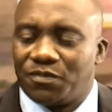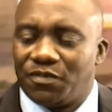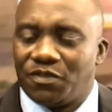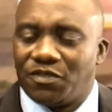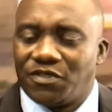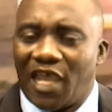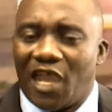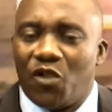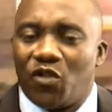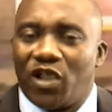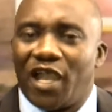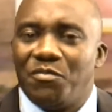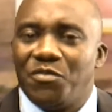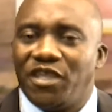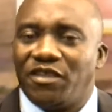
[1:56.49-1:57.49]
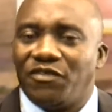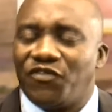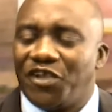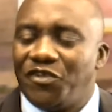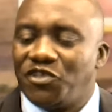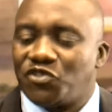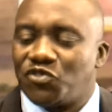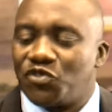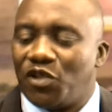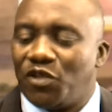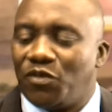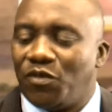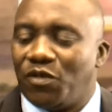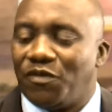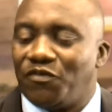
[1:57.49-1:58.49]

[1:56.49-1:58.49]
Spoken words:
now coming very strong.